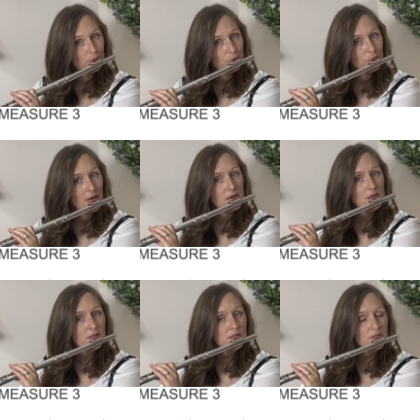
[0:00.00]
1,
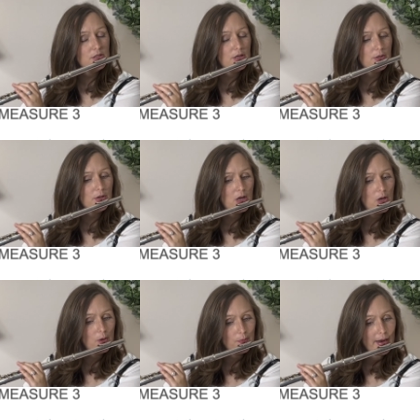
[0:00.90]
2,
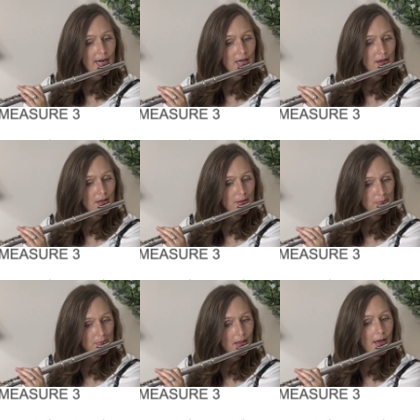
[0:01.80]
ready,
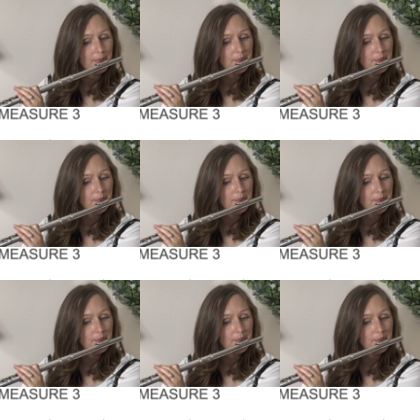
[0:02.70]
play.